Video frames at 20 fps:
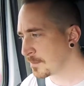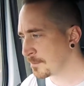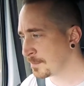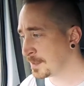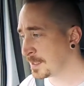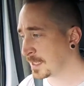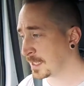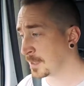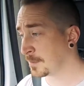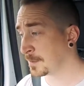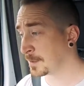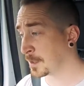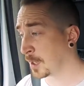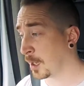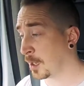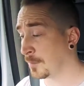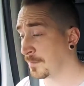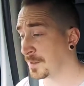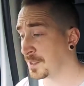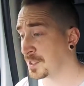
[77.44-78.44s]
Particularly with
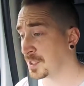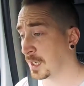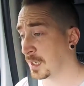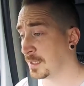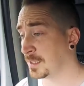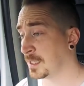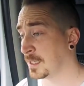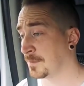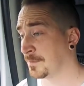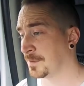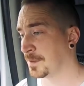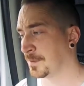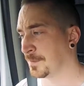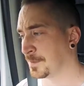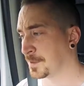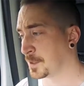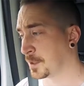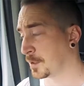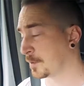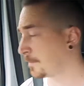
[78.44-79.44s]
COVID shutting down the
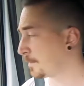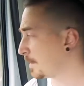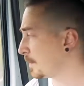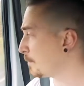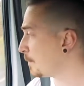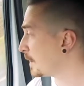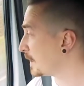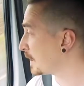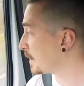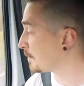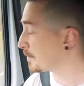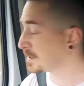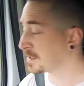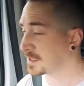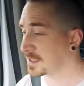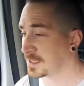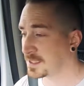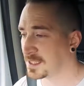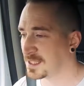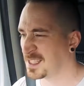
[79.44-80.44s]
photography, wedding
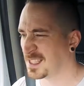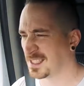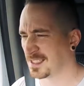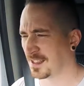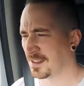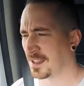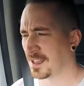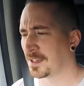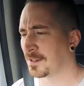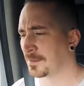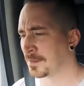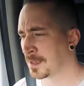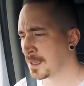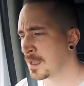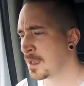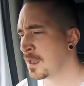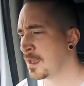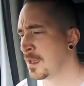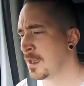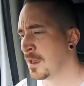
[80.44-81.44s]
business and things like that.
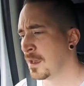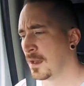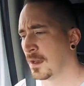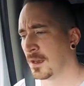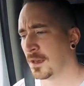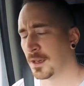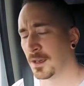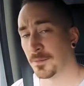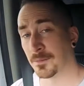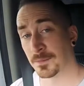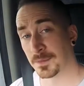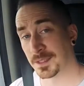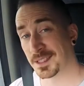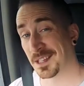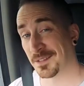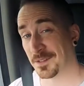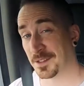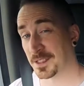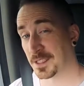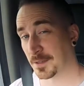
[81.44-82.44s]
It's
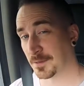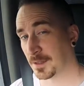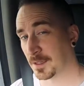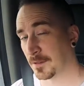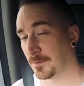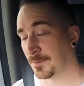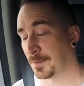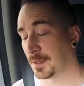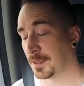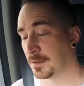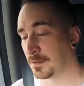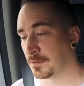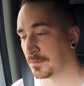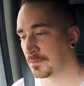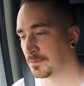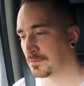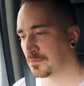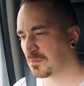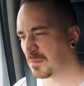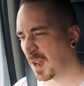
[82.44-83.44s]
definitely something I've been
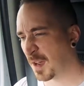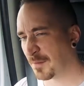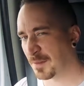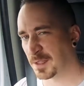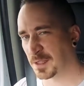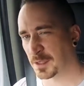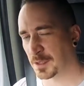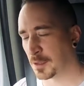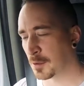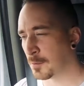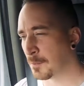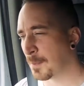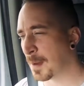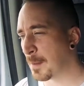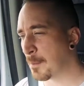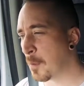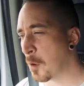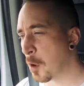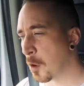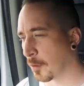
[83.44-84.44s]
having to do a
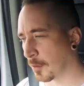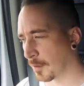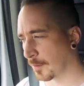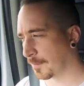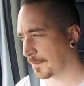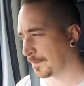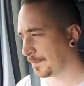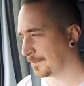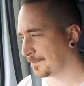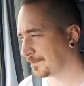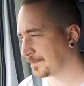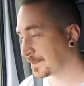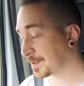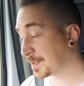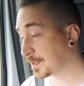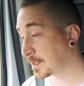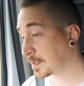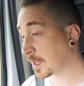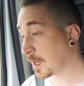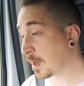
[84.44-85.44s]
bit more of.
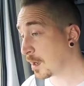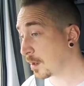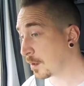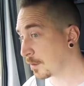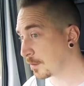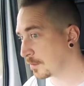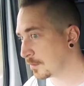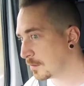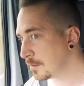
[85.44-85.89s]
So,